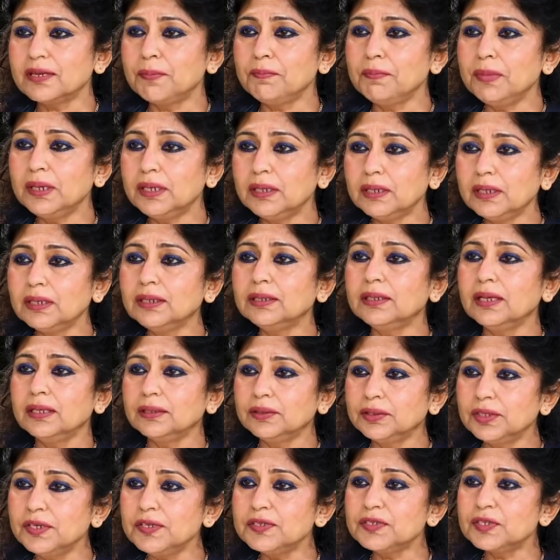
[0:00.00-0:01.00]
submitting
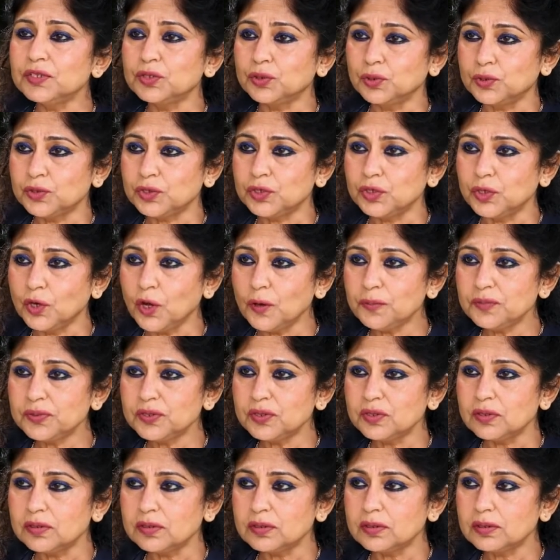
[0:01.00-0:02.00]
their thesis or
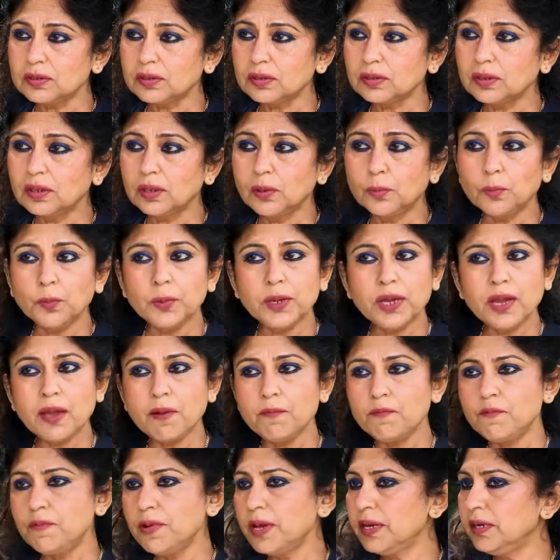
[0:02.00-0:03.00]
synopsis, we
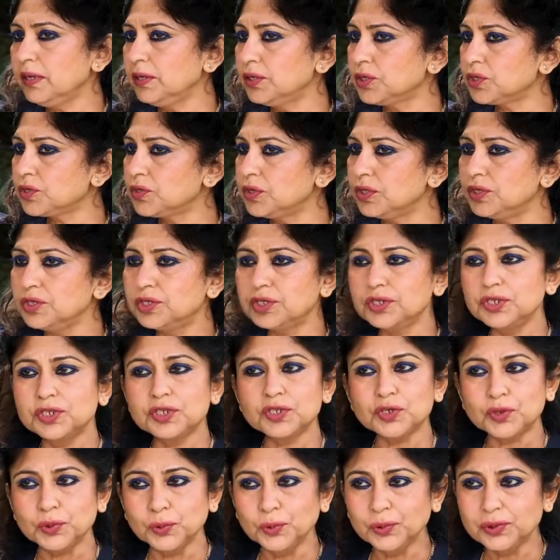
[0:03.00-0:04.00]
have very
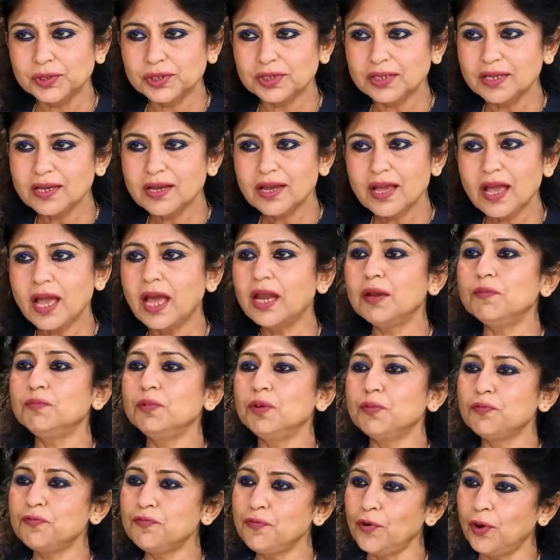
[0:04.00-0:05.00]
stringent rules and
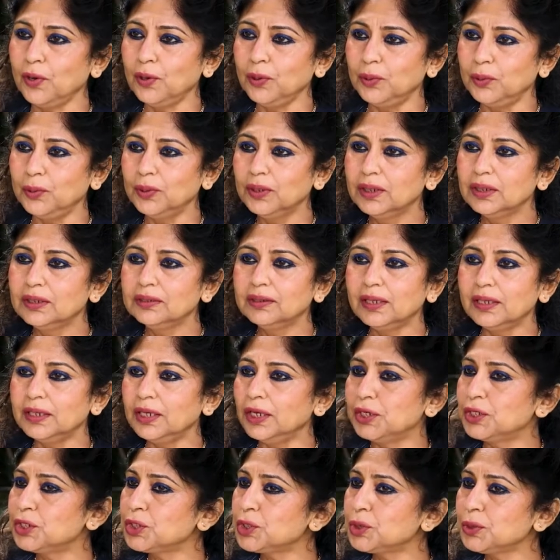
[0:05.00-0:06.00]
we follow that
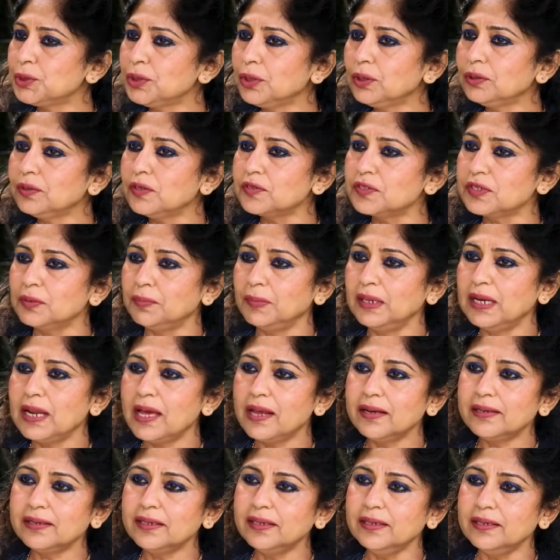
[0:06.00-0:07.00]
it should not, the
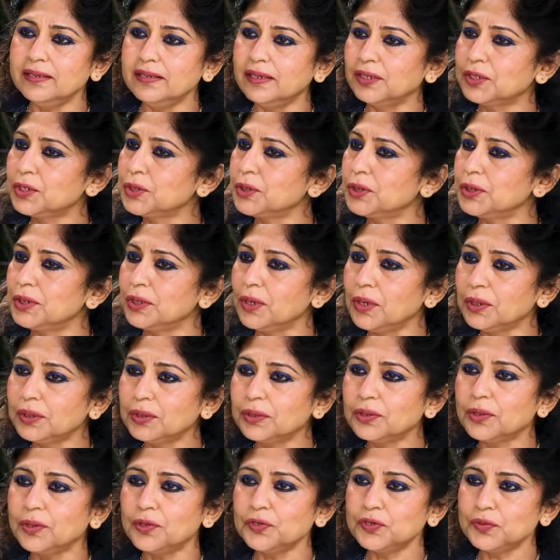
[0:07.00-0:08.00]
similarity index should
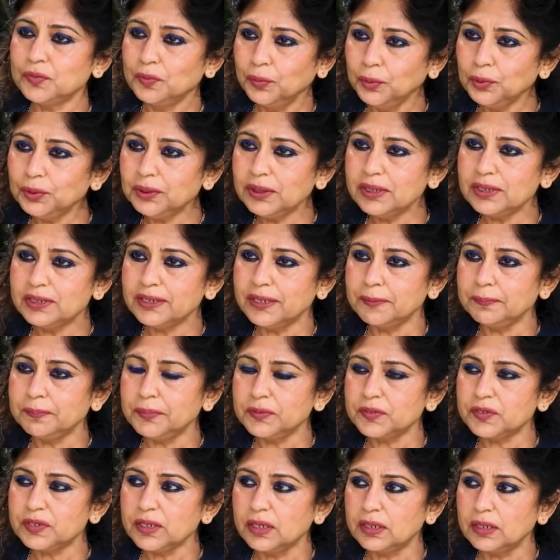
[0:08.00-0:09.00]
not cross more than
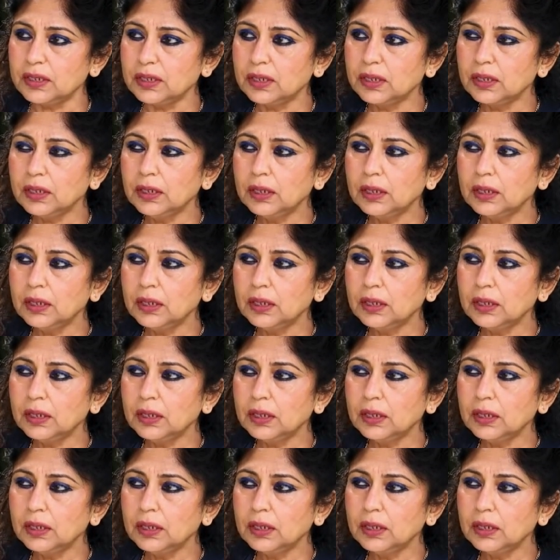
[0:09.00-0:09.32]
10%.